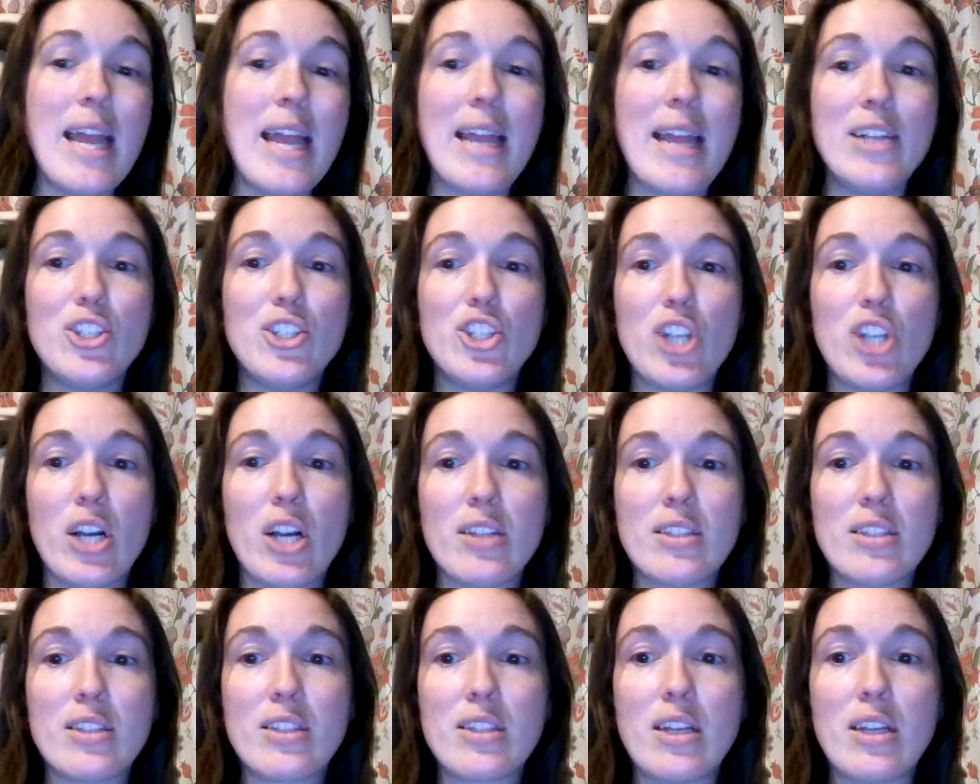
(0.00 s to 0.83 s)
it
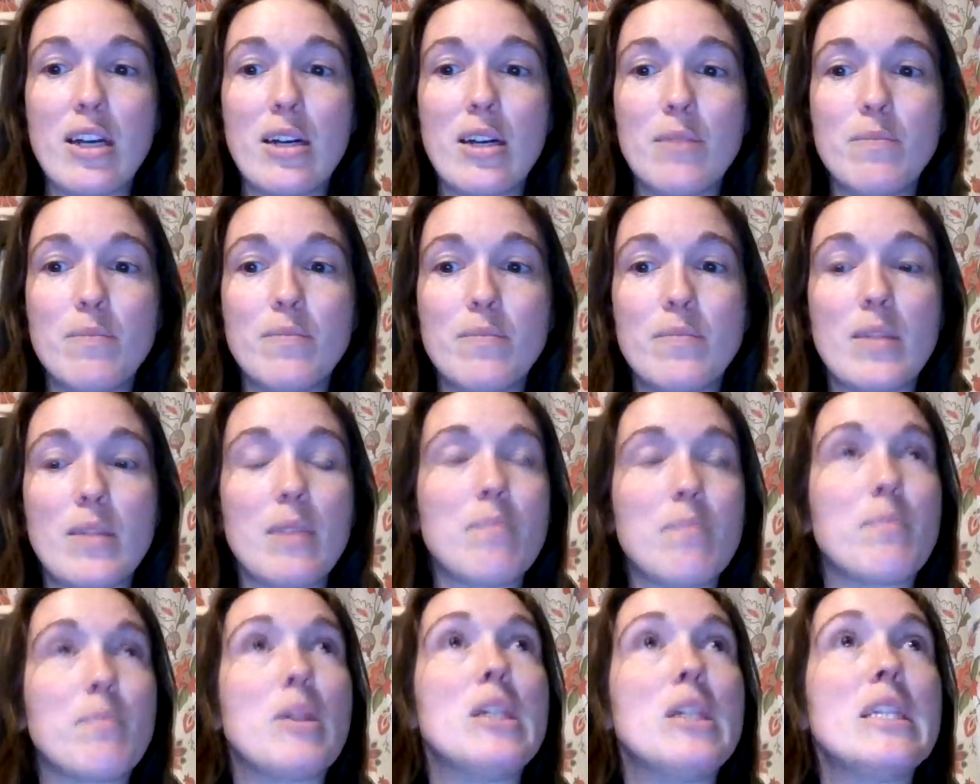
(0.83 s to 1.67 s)
just
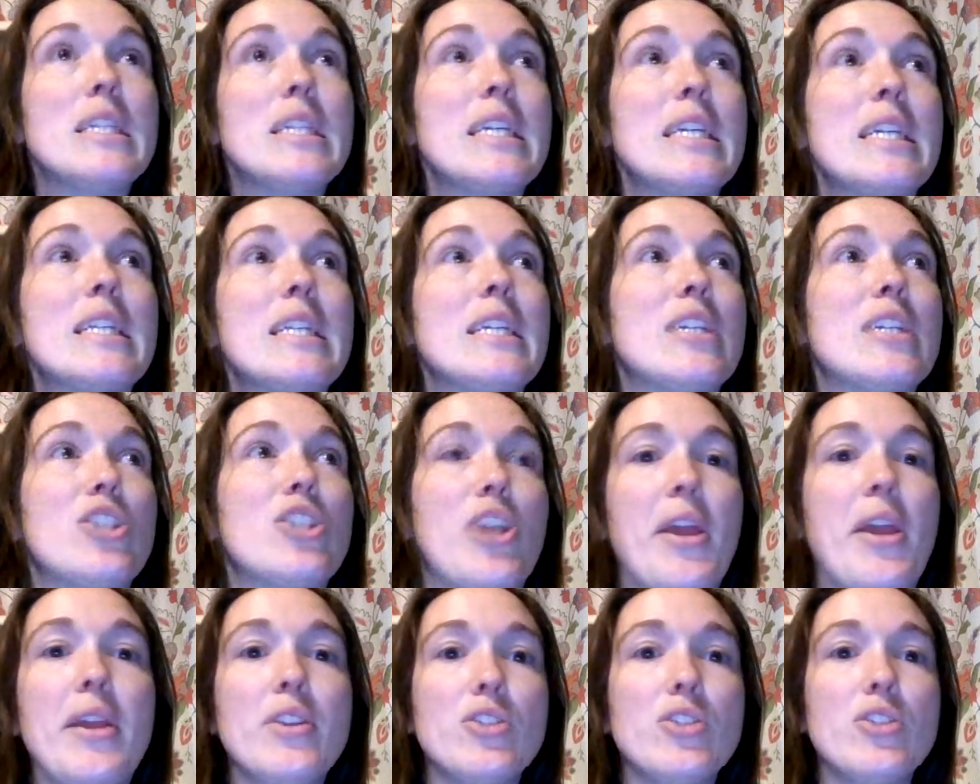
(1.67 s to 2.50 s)
completely
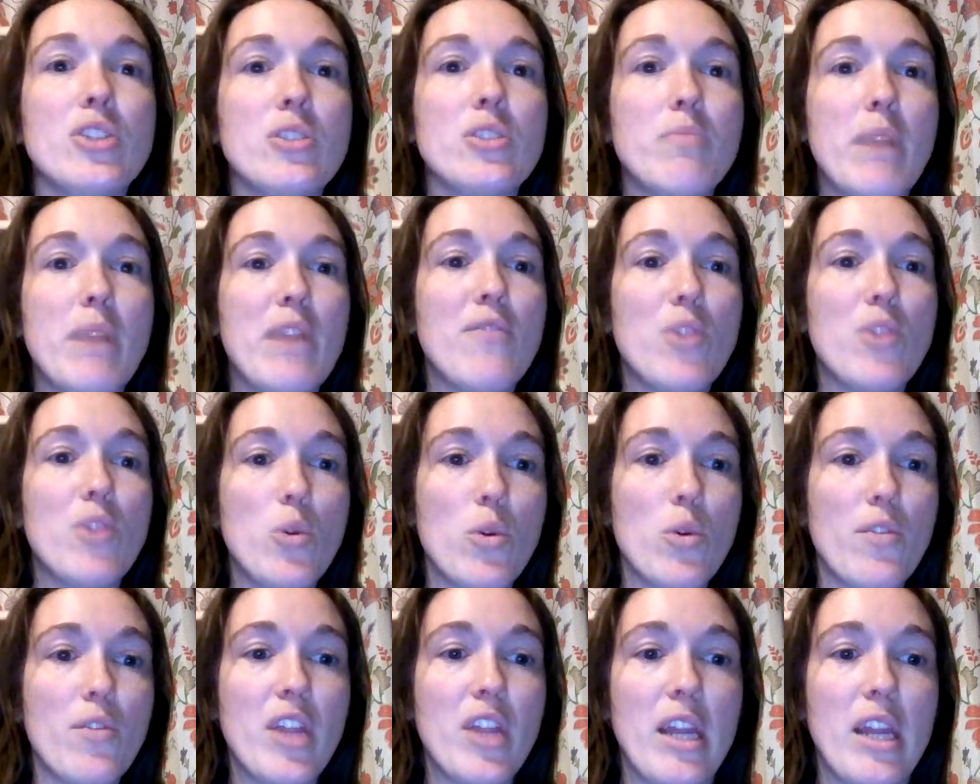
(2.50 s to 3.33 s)
changed my
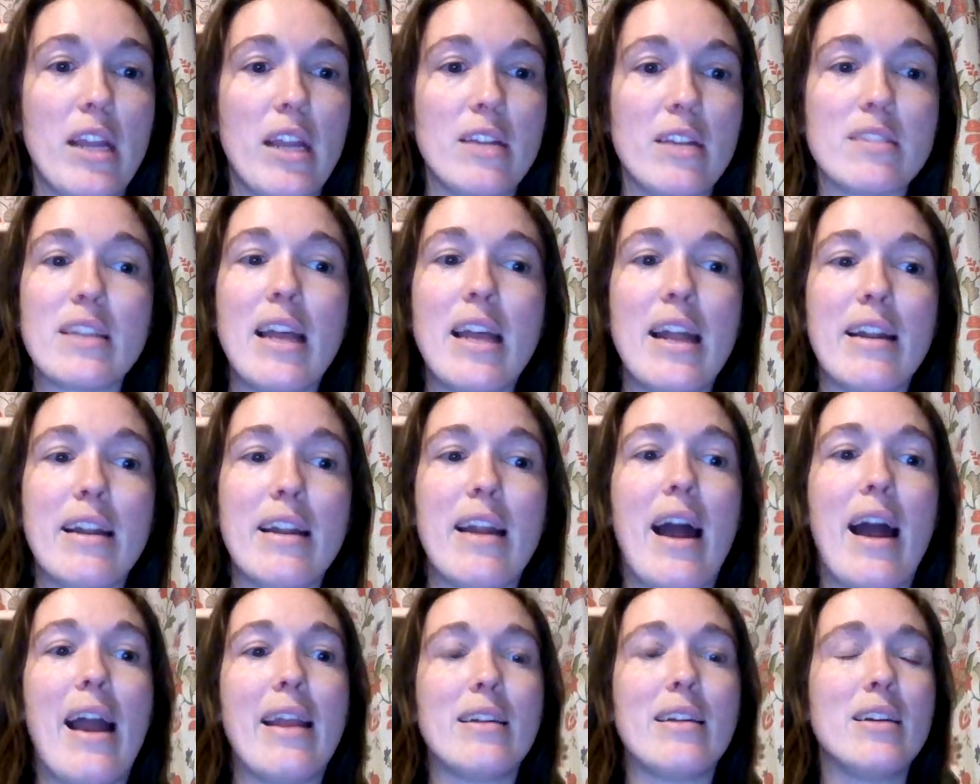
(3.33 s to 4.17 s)
view of things.
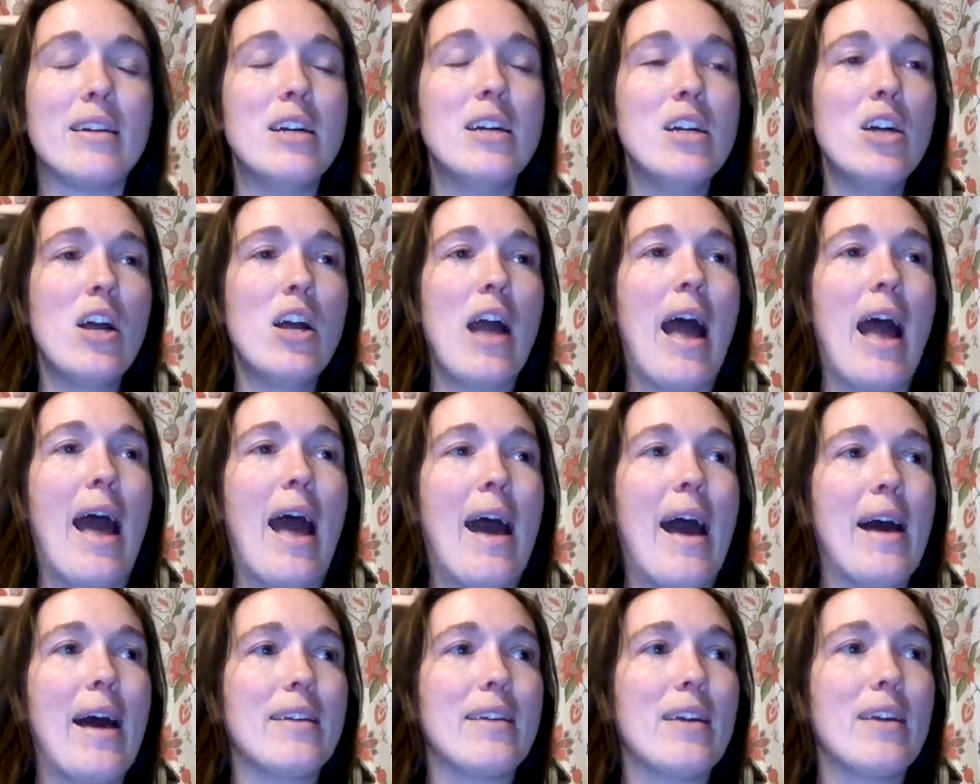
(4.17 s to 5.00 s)
And I
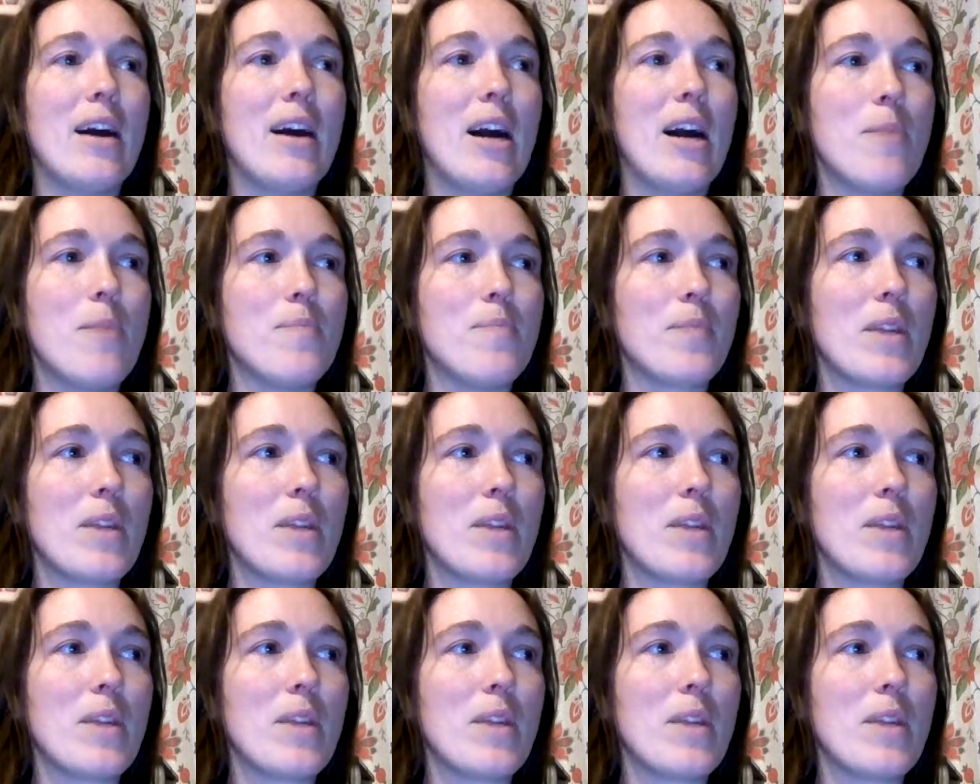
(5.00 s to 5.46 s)
had